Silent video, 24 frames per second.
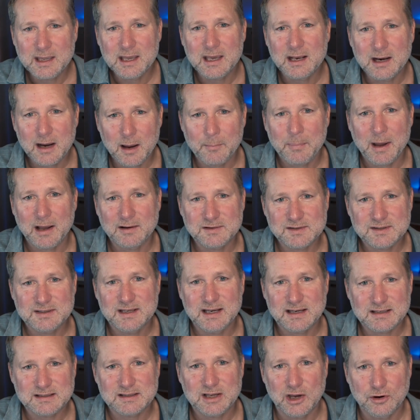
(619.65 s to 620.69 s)
get about
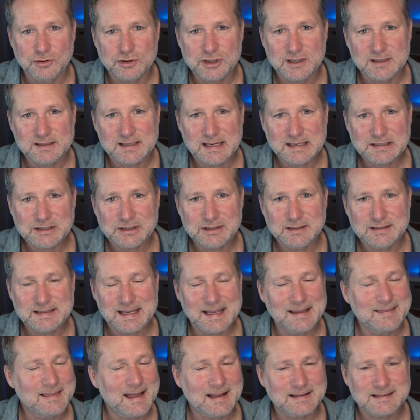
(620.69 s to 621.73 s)
6 coaching sessions,
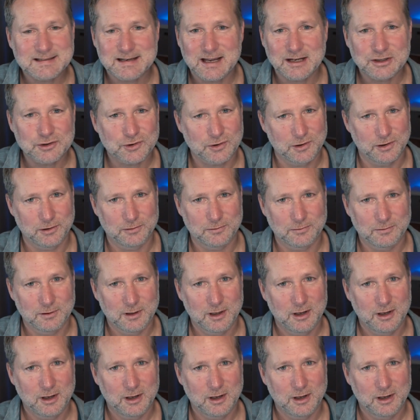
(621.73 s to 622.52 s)
and that's not true.